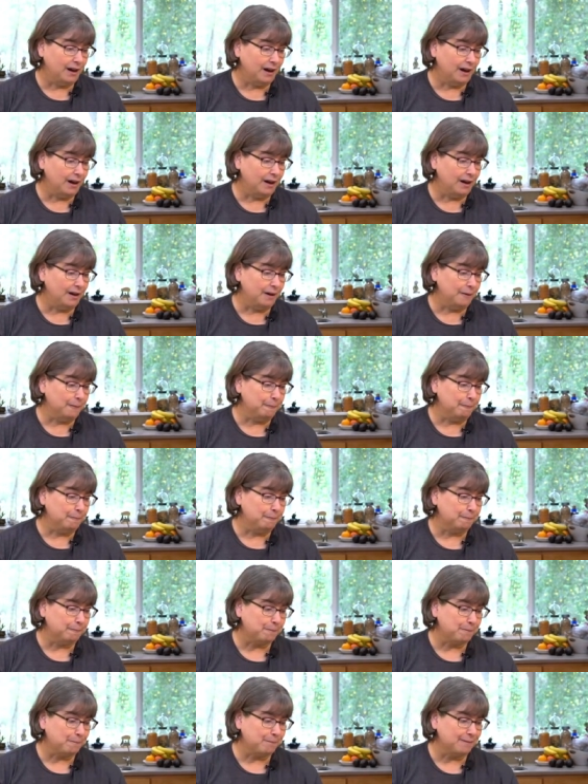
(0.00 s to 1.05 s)
Um,
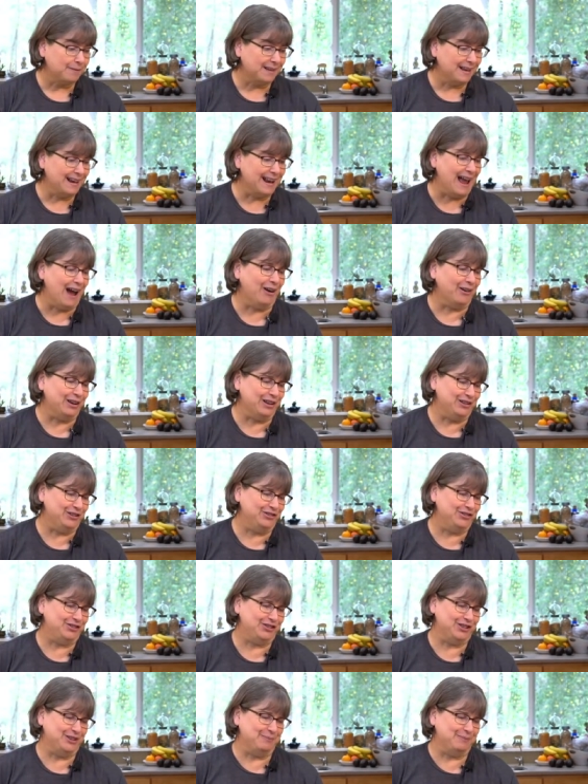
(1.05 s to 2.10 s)
and how can
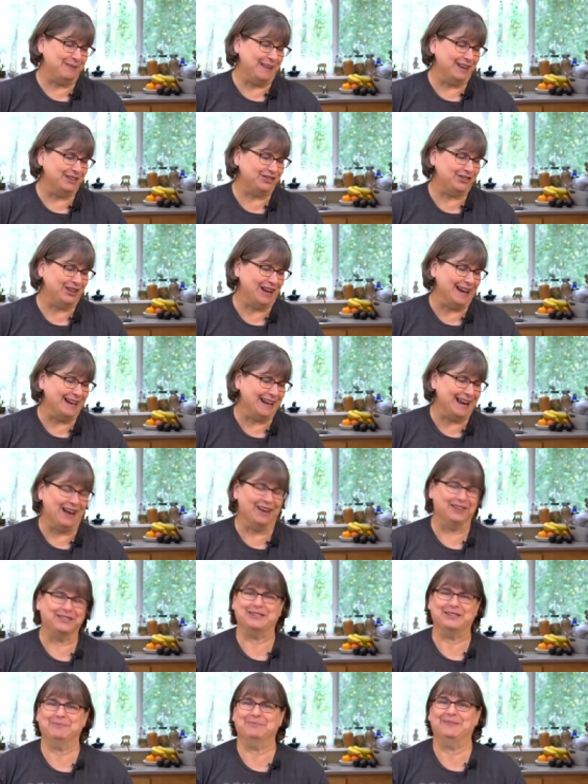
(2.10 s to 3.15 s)
you ship that shake
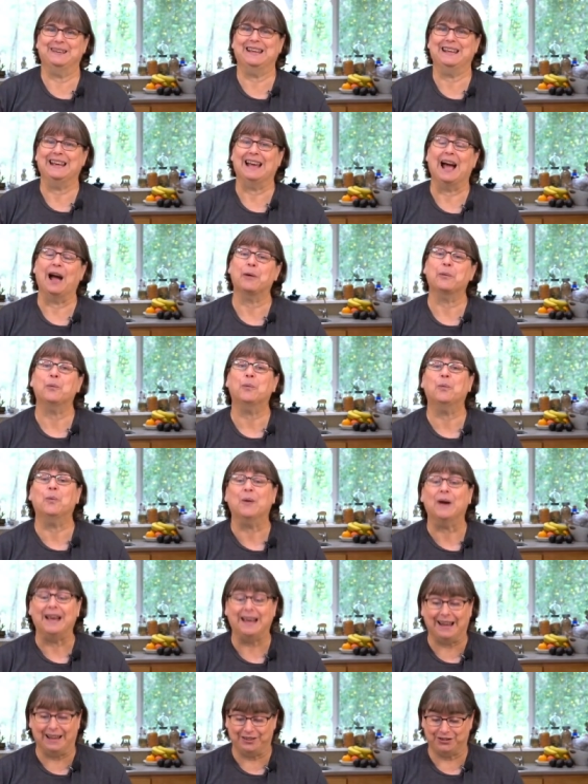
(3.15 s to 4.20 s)
out to me? I
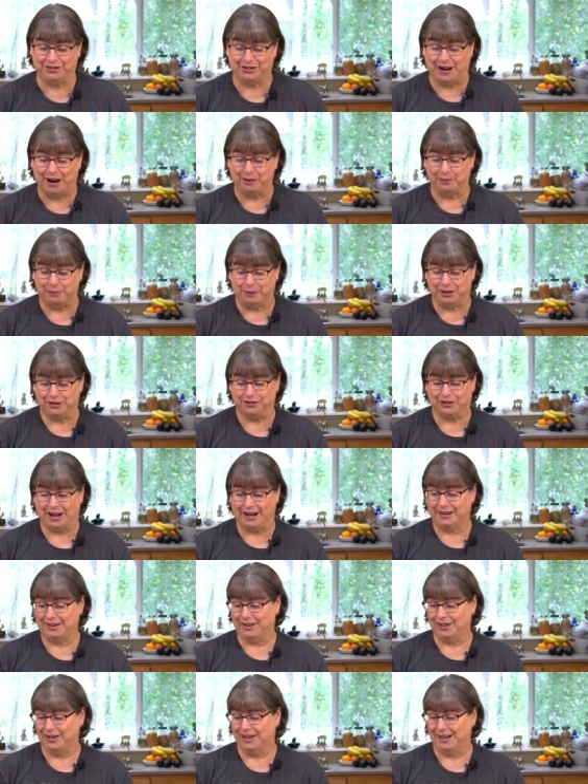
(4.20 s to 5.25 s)
wish, I wish I
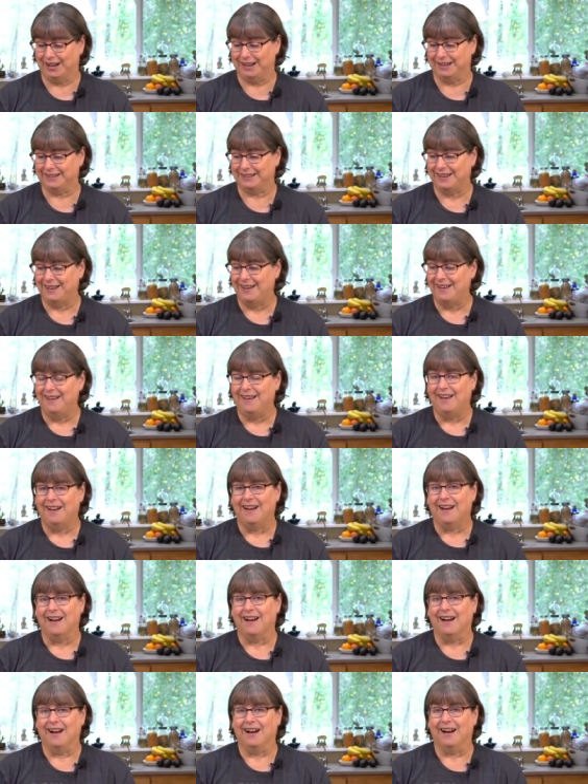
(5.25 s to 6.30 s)
could.
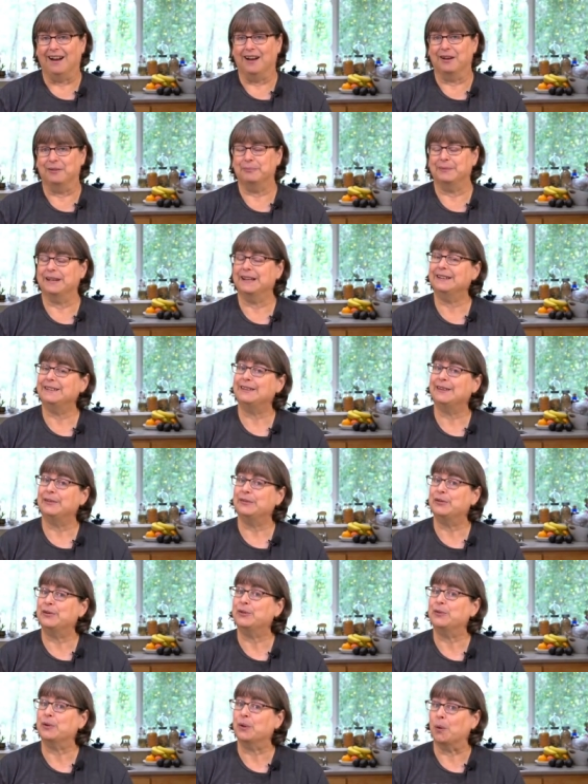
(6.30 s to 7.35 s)
Um, it's
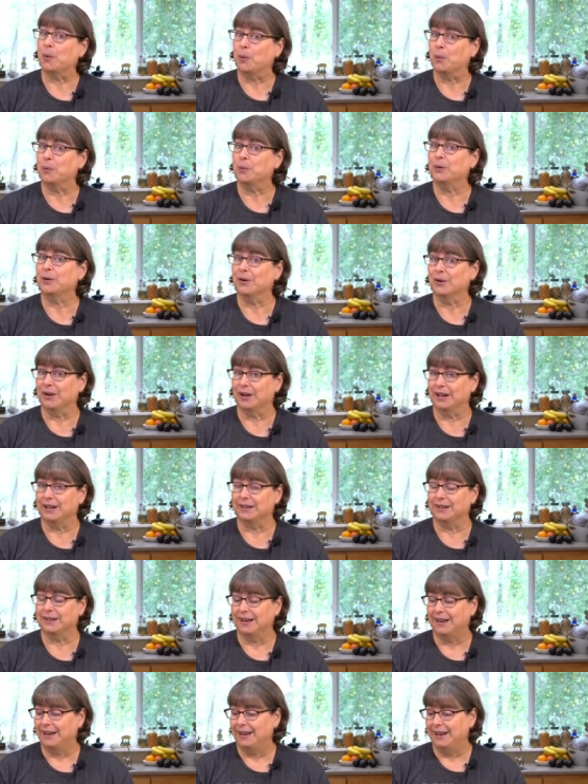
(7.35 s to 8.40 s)
so
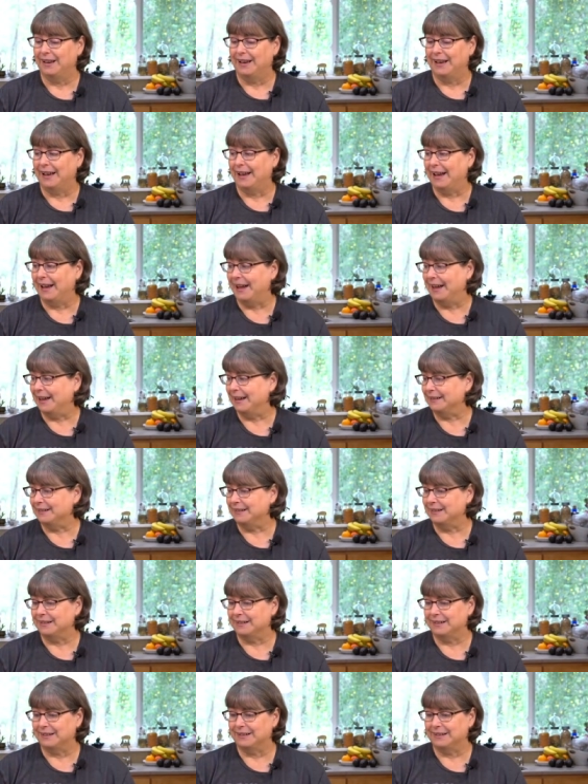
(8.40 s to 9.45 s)
good.
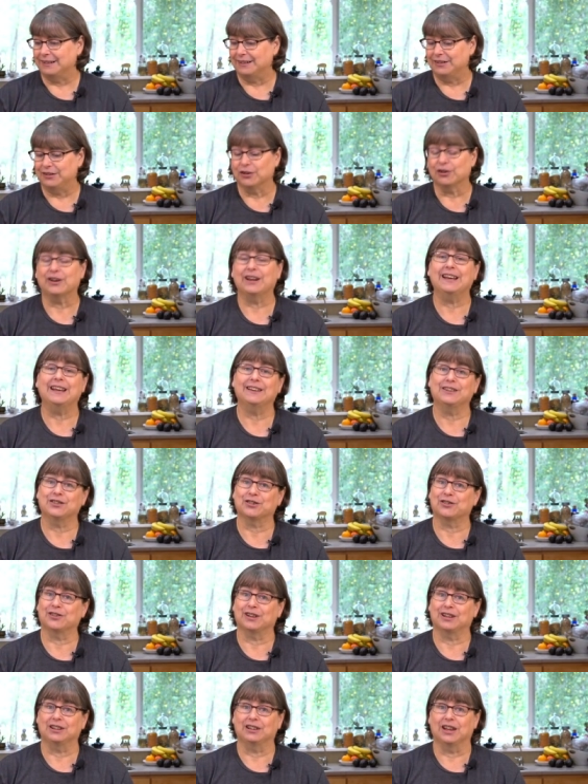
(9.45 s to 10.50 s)
And your kids
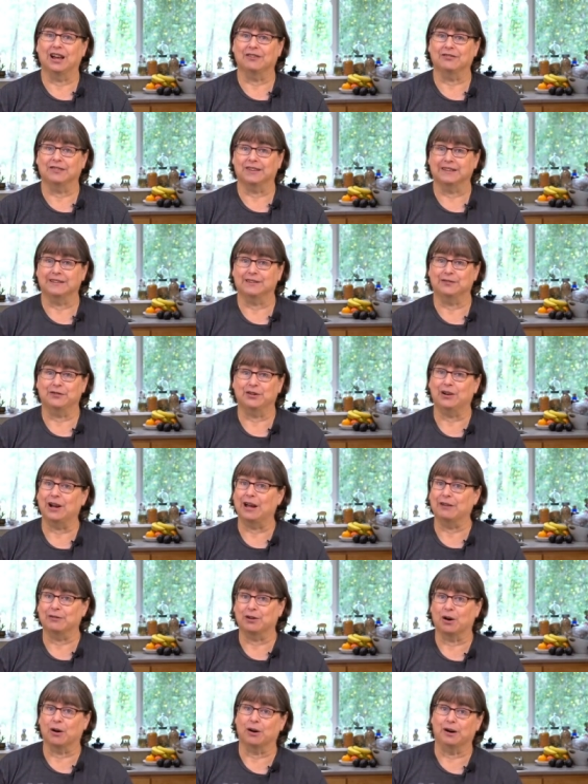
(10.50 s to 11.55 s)
are going to love this if you
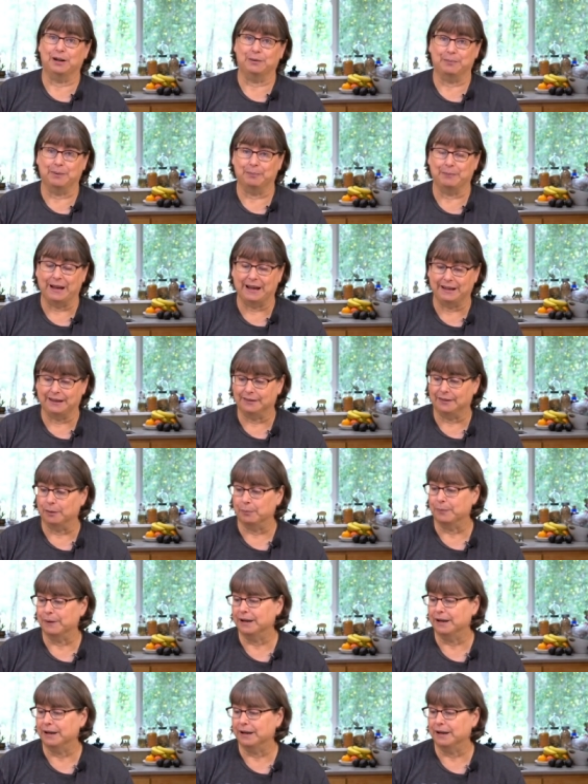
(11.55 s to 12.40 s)
haven't already been making them.